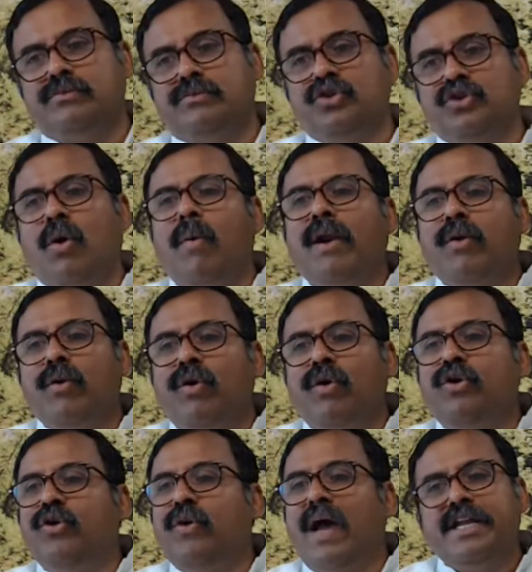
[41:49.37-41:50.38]
Knower
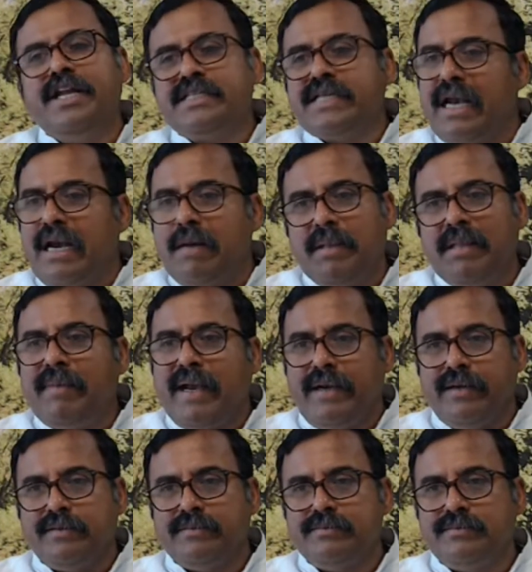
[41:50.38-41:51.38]
known duality is created by the
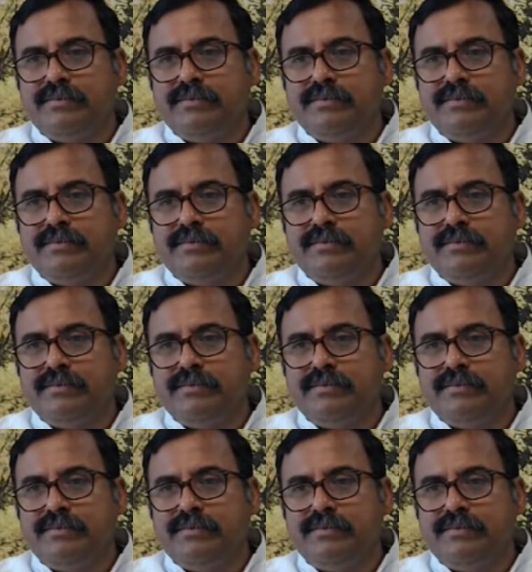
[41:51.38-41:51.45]
mind.